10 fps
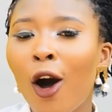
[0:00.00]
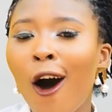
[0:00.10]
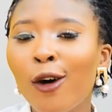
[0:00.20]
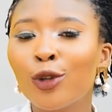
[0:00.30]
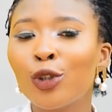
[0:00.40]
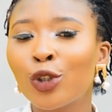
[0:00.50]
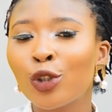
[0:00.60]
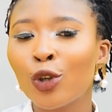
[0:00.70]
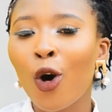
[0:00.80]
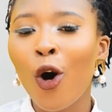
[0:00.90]

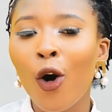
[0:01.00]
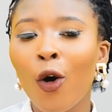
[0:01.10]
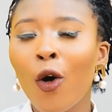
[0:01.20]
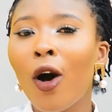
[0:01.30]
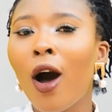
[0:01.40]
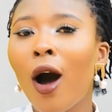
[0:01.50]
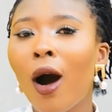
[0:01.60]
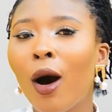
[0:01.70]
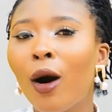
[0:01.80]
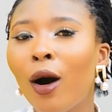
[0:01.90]
also
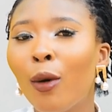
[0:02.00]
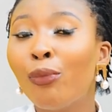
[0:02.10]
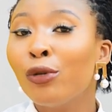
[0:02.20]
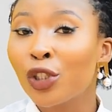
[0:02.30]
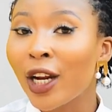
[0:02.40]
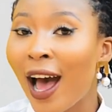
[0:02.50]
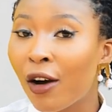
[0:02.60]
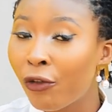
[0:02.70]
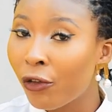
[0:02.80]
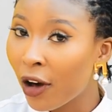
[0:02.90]
pushed
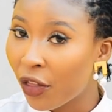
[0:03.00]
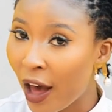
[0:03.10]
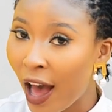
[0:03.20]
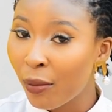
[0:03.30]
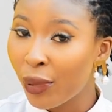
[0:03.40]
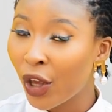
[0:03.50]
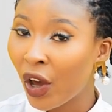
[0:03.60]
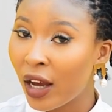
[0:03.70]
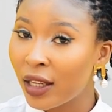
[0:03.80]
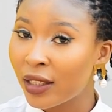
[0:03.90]
her further,
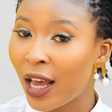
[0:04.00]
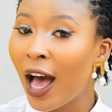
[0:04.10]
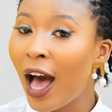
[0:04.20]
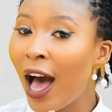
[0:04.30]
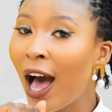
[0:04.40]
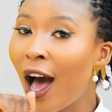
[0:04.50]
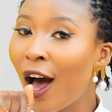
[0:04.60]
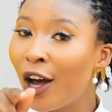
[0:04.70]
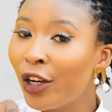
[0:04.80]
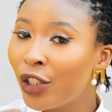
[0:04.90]
because
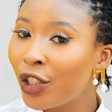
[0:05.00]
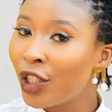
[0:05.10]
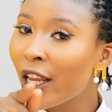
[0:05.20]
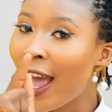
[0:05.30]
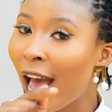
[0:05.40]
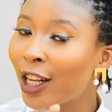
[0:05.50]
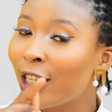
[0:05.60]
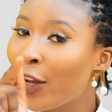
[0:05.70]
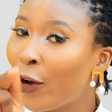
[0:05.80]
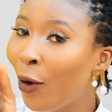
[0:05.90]
she
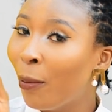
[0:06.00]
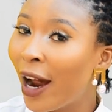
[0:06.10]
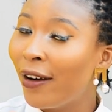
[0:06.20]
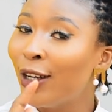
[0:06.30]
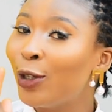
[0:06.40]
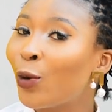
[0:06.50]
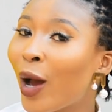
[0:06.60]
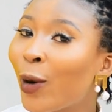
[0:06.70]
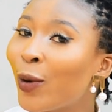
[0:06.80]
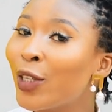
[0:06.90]
actually got married to
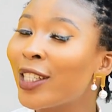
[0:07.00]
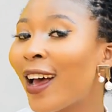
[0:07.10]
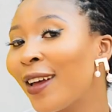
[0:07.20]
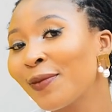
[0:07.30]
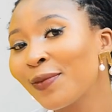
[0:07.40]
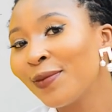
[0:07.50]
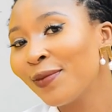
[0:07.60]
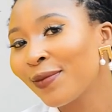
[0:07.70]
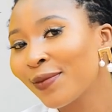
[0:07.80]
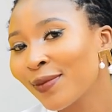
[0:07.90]
a co-star.
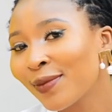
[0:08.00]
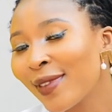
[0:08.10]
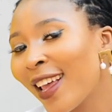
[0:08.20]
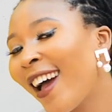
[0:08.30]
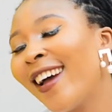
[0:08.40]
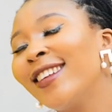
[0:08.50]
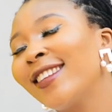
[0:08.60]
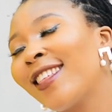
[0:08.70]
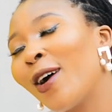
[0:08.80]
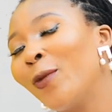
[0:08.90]

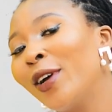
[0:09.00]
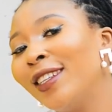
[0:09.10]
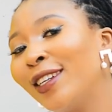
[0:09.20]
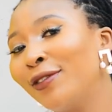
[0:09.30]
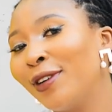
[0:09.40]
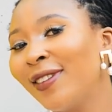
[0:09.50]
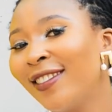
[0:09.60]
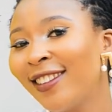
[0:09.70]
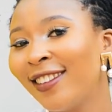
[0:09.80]
Isn't that wonderful?